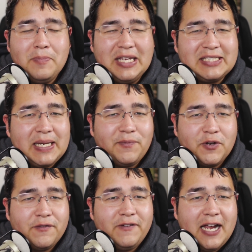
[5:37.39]
except
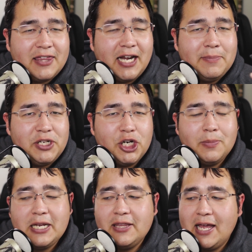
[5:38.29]
for the fact that I'm
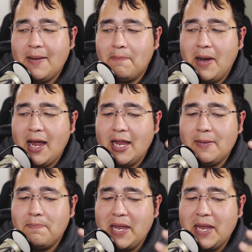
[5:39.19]
determining that my